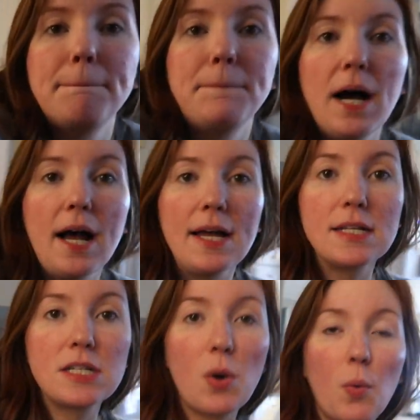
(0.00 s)

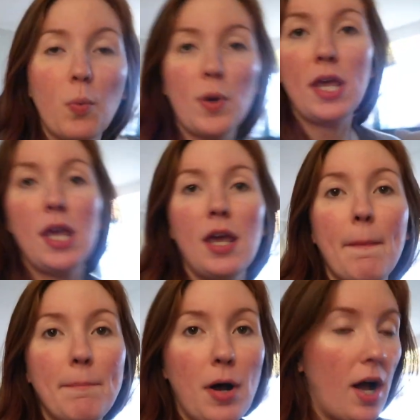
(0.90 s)
but we
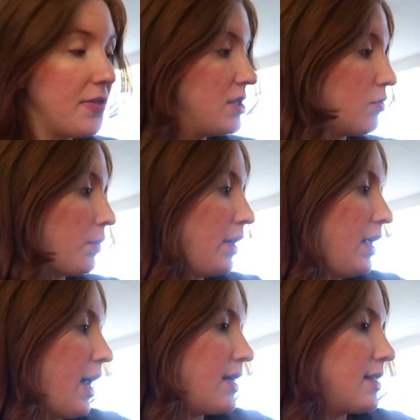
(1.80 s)
bought these
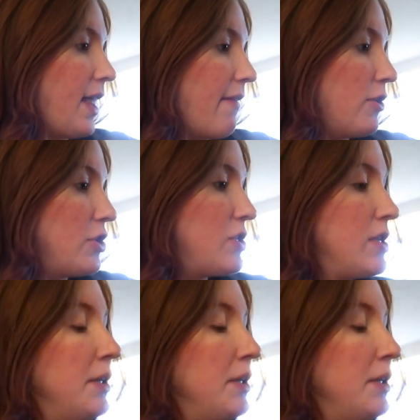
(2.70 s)
really nice levers